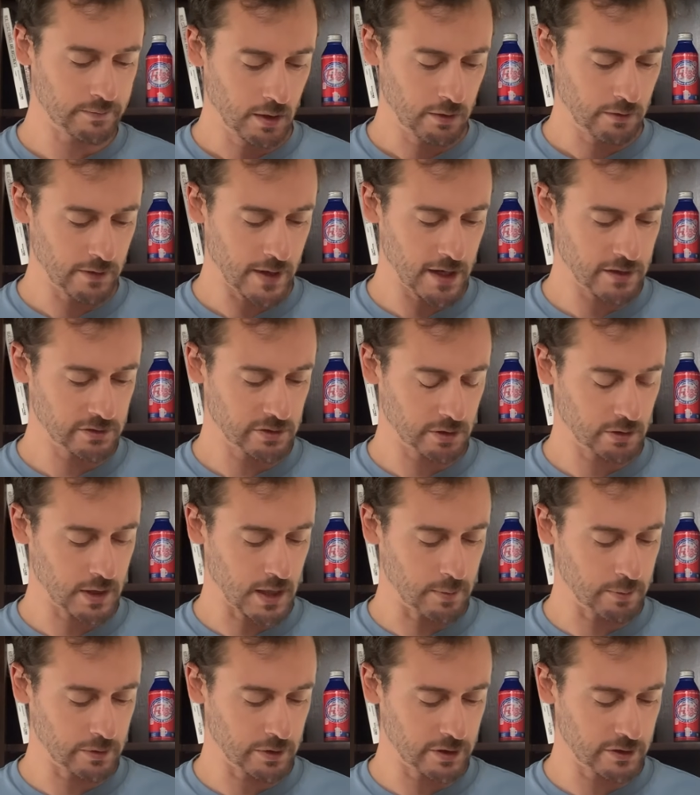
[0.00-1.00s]
Fast
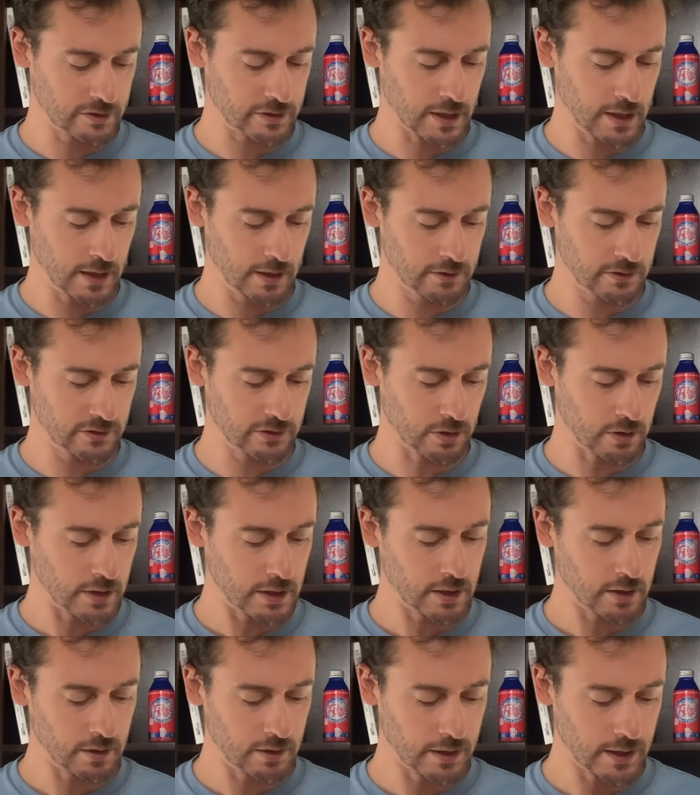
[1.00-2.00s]
Necropolis, and
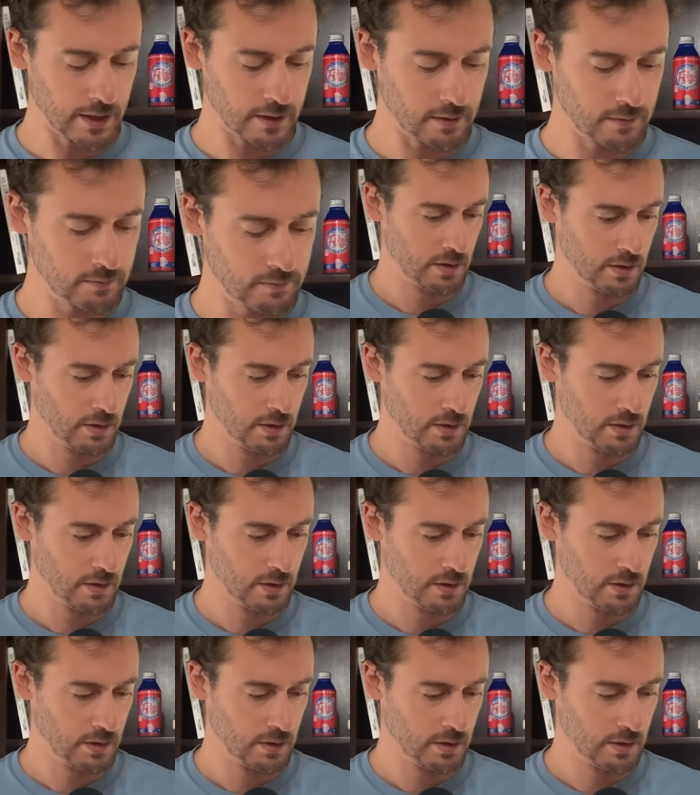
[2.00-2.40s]
Sturdy Undead.